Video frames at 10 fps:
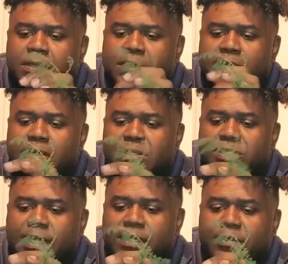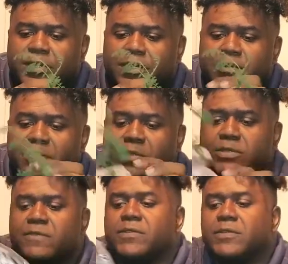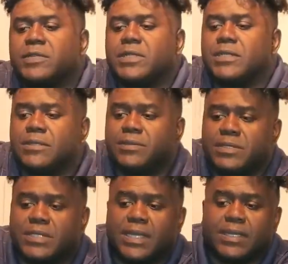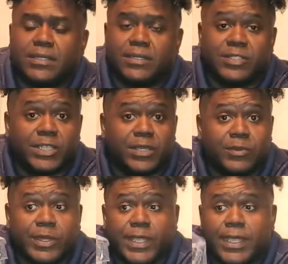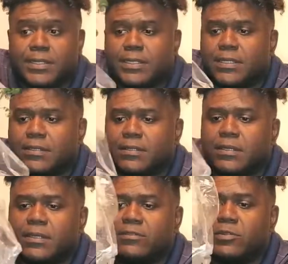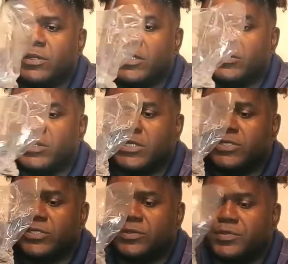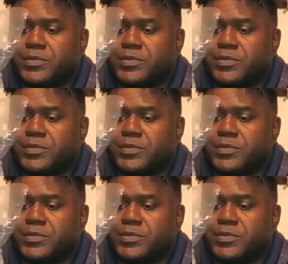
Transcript: This Jacaranda mimosiflora was taken on January 18th of 2022.